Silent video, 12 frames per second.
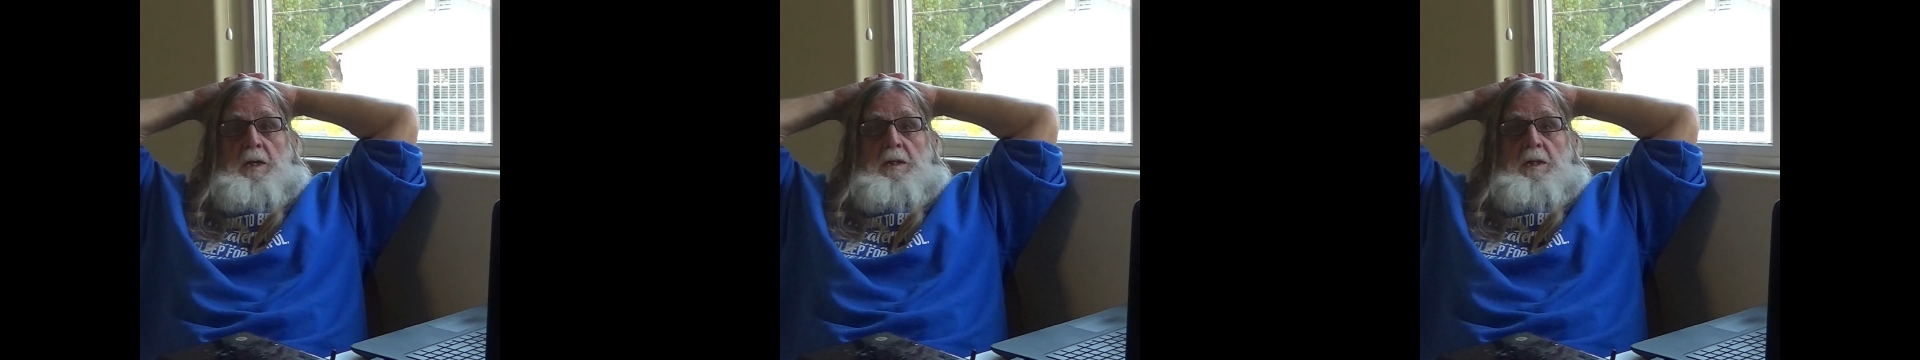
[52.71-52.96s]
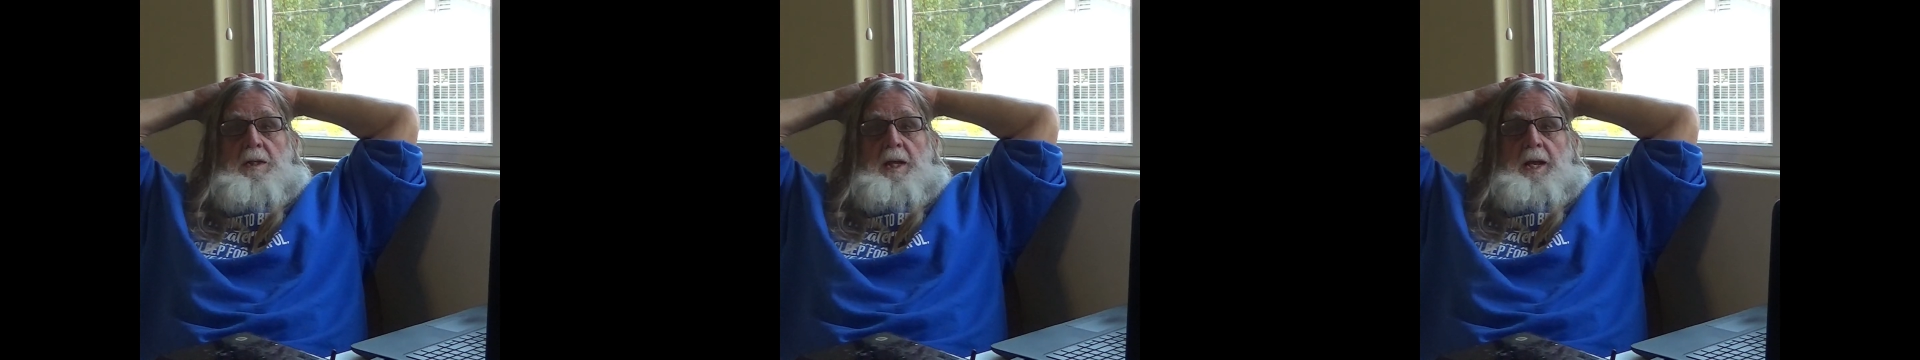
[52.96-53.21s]

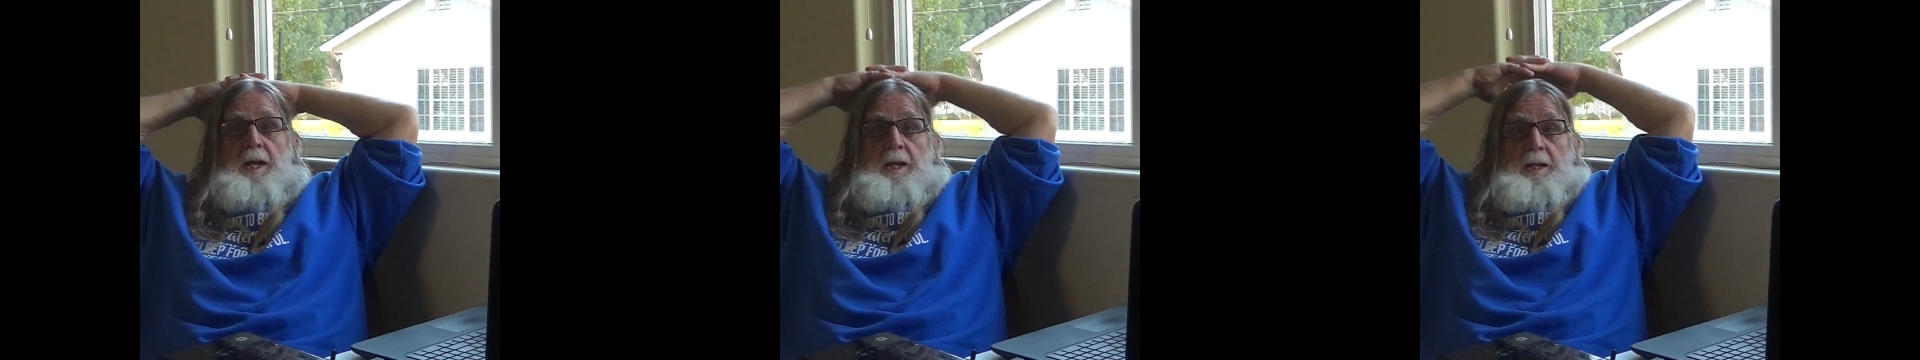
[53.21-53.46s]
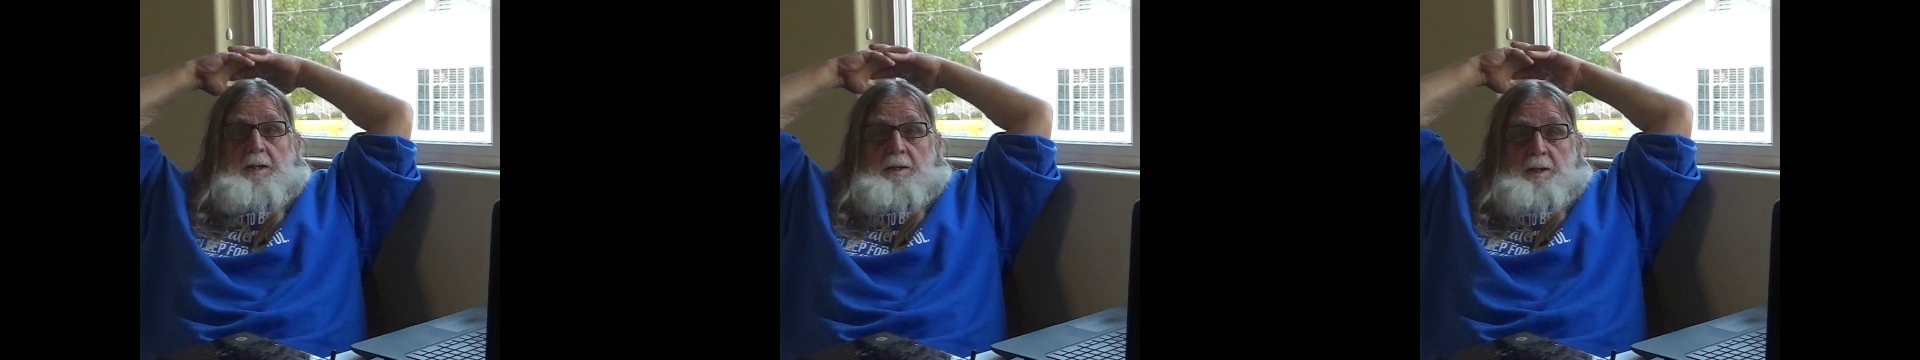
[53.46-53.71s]

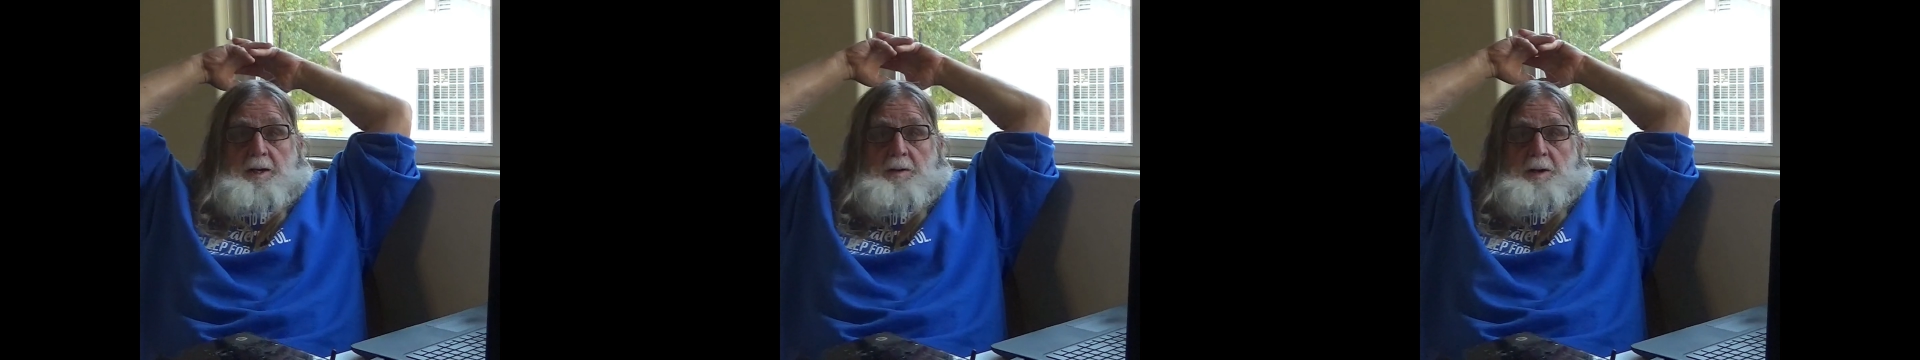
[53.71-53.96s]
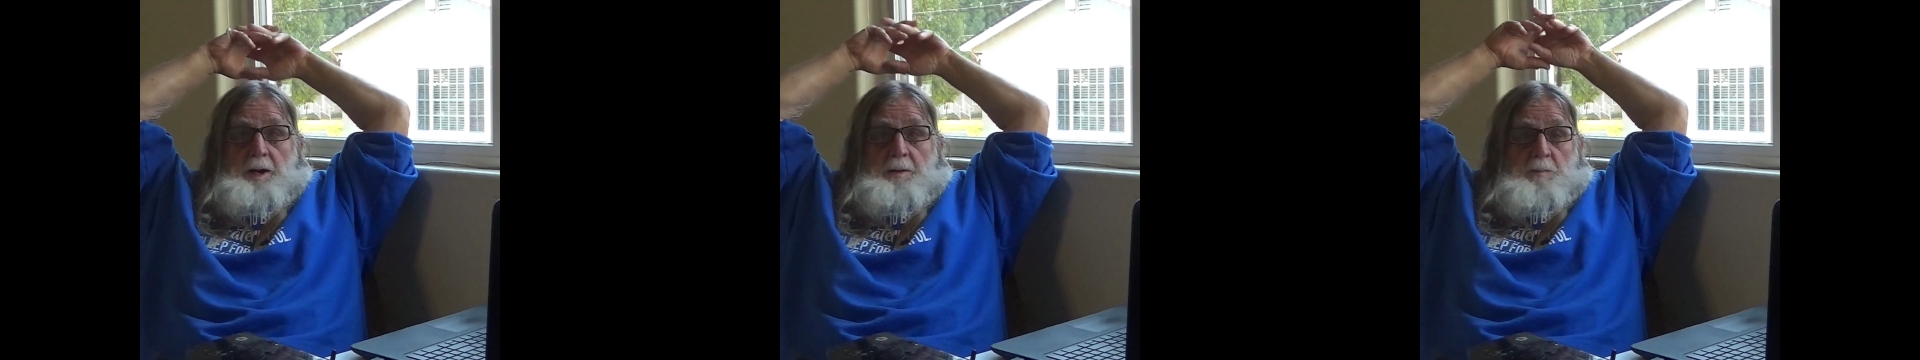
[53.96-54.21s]
Today,
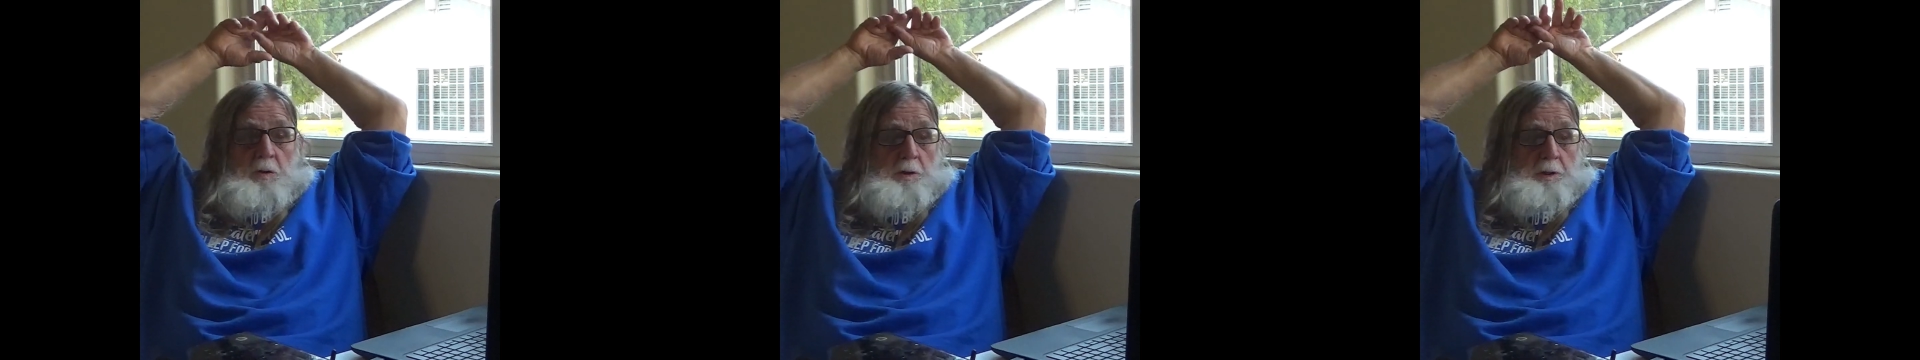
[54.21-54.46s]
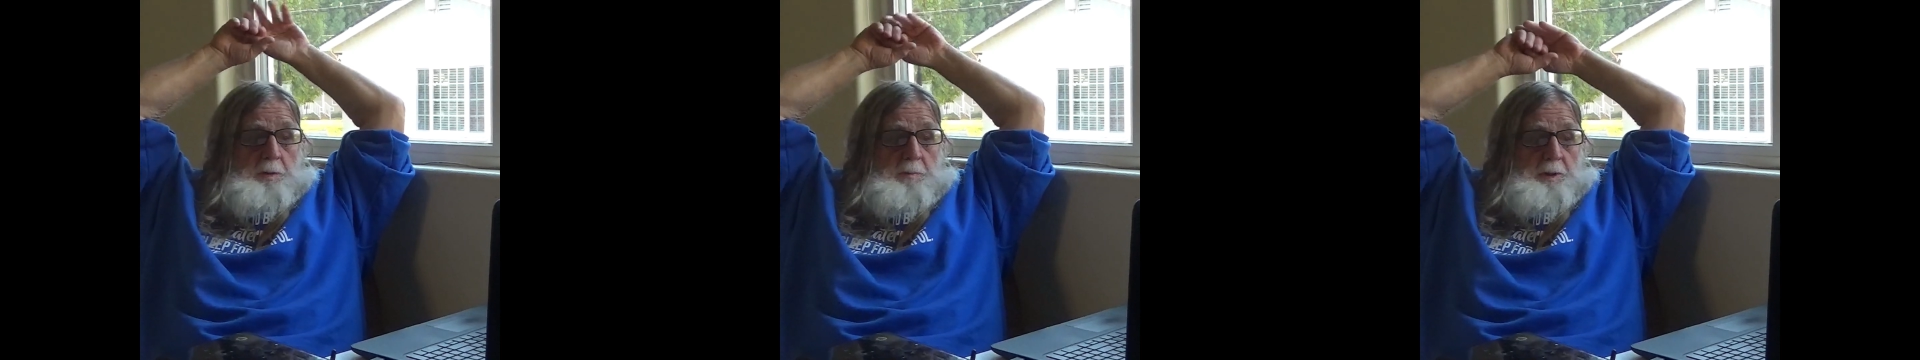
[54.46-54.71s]
I'm
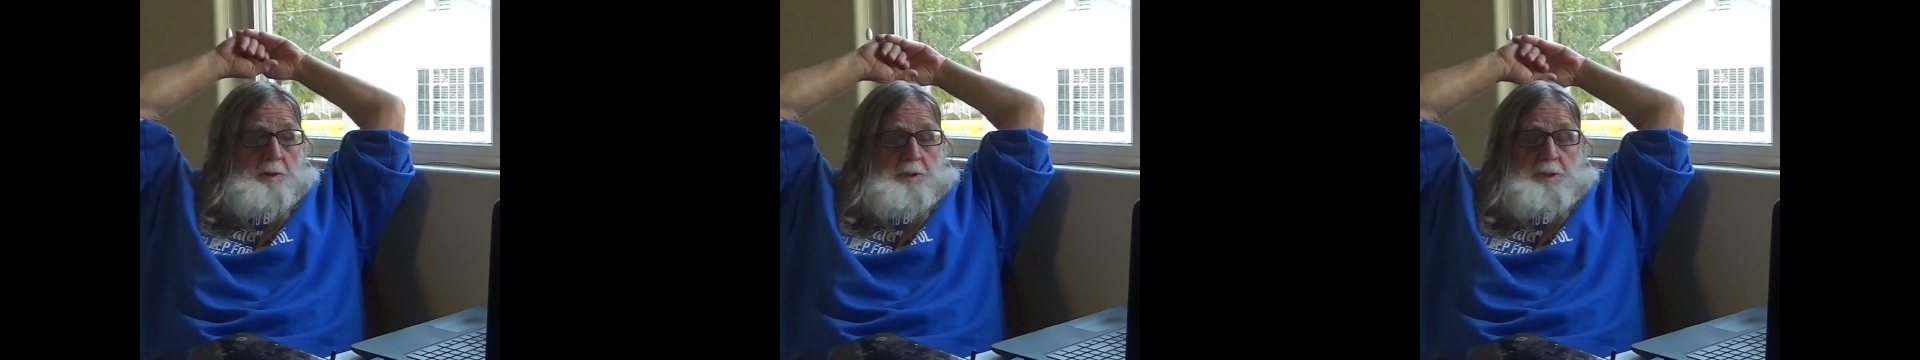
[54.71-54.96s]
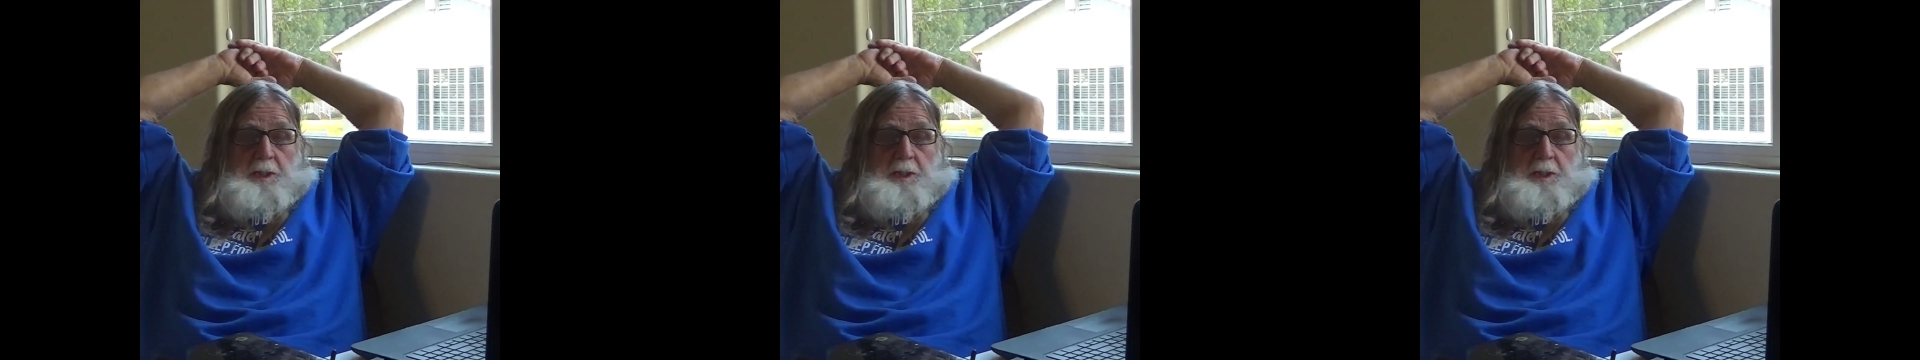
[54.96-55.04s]
going to be just